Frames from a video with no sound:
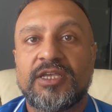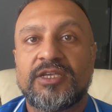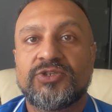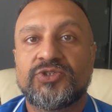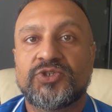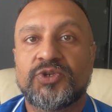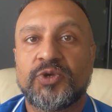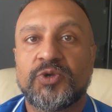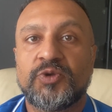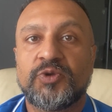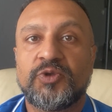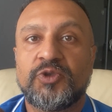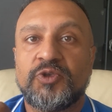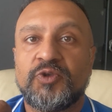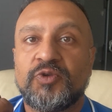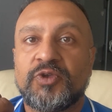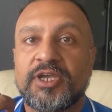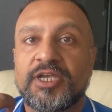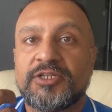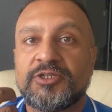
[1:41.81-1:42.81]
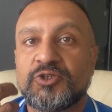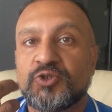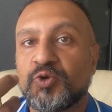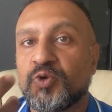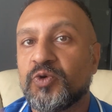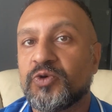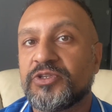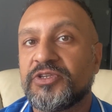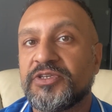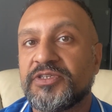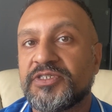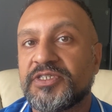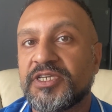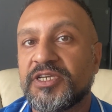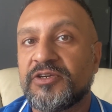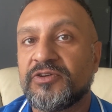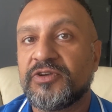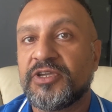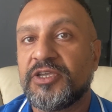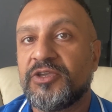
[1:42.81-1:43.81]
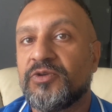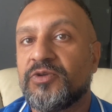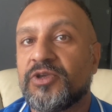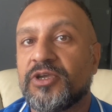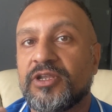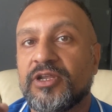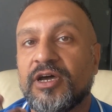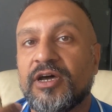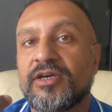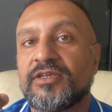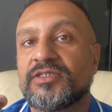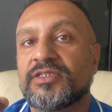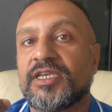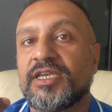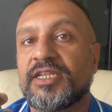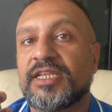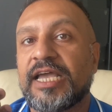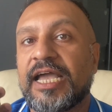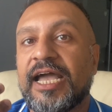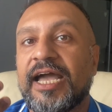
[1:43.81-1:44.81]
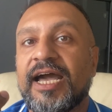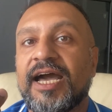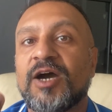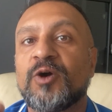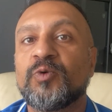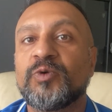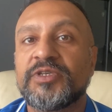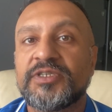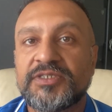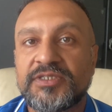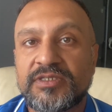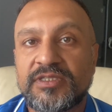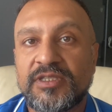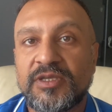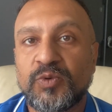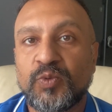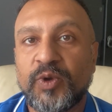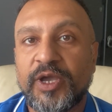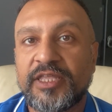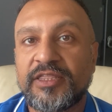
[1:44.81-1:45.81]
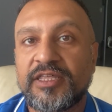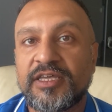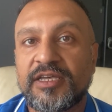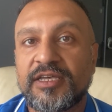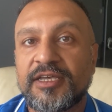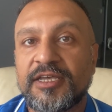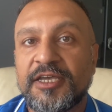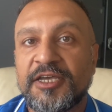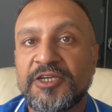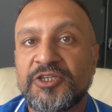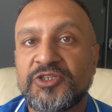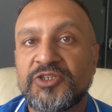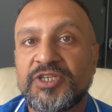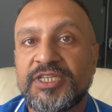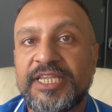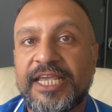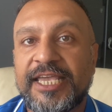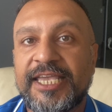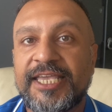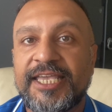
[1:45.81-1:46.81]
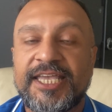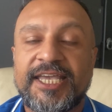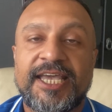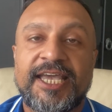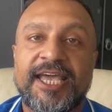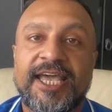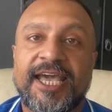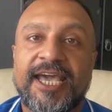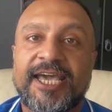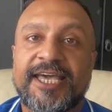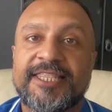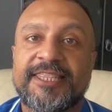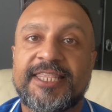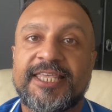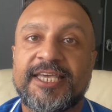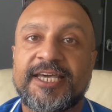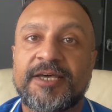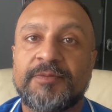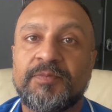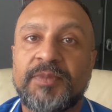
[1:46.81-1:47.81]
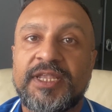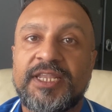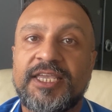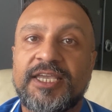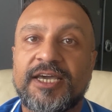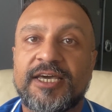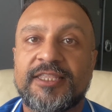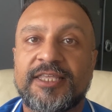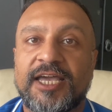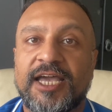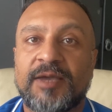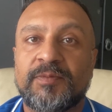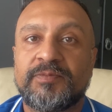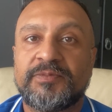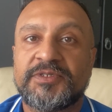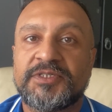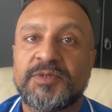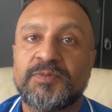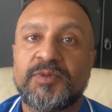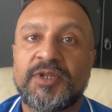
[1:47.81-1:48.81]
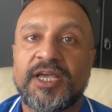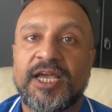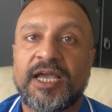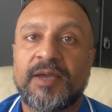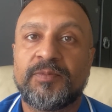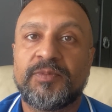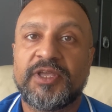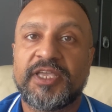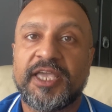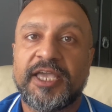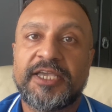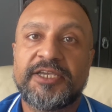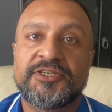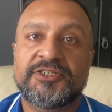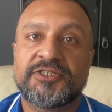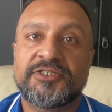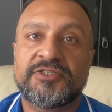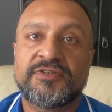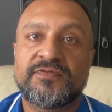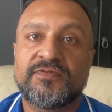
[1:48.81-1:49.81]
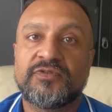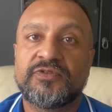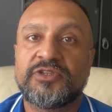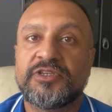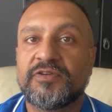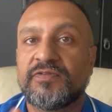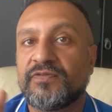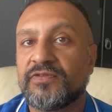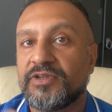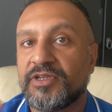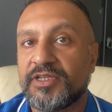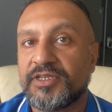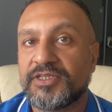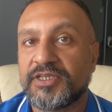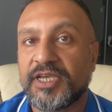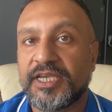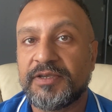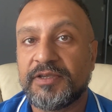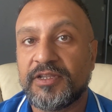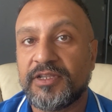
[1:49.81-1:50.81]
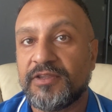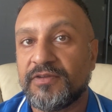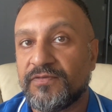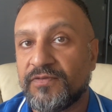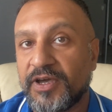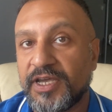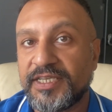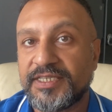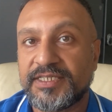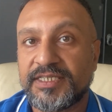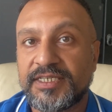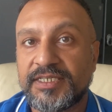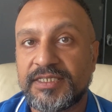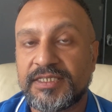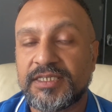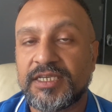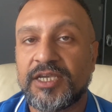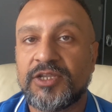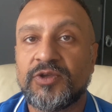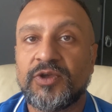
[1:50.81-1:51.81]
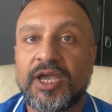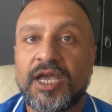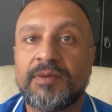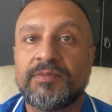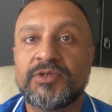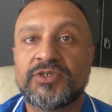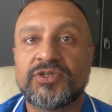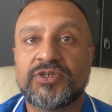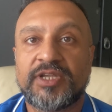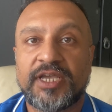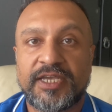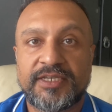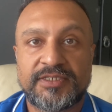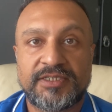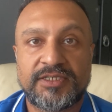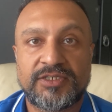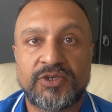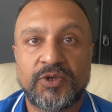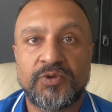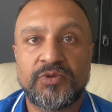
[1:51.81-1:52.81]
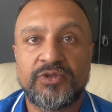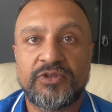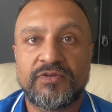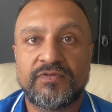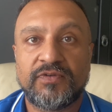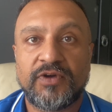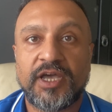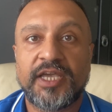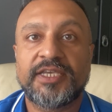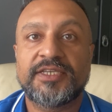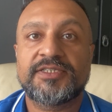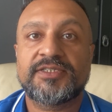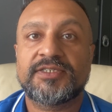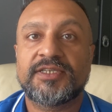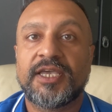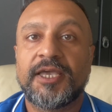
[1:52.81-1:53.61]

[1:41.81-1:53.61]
So you can talk to Siri, you can ask it, how is the weather today? And there are many other similar applications for different devices. I know Amazon has its own device.